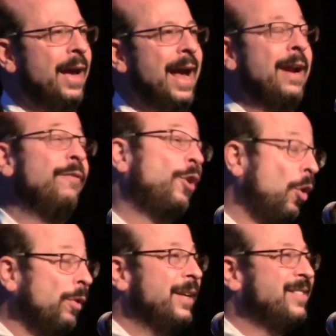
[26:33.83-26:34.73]
And if
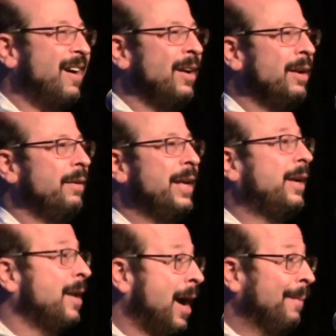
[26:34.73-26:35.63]
coal is
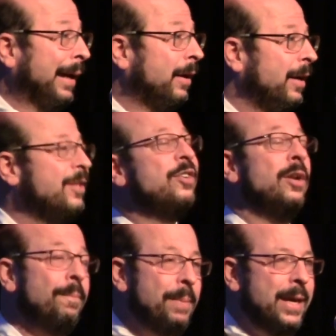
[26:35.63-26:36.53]
uneconomic, it's
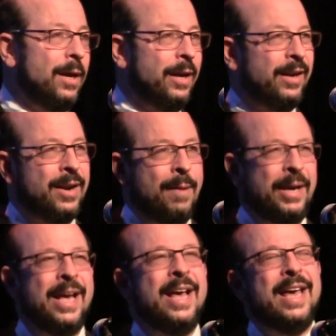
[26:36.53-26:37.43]
going to be uneconomic,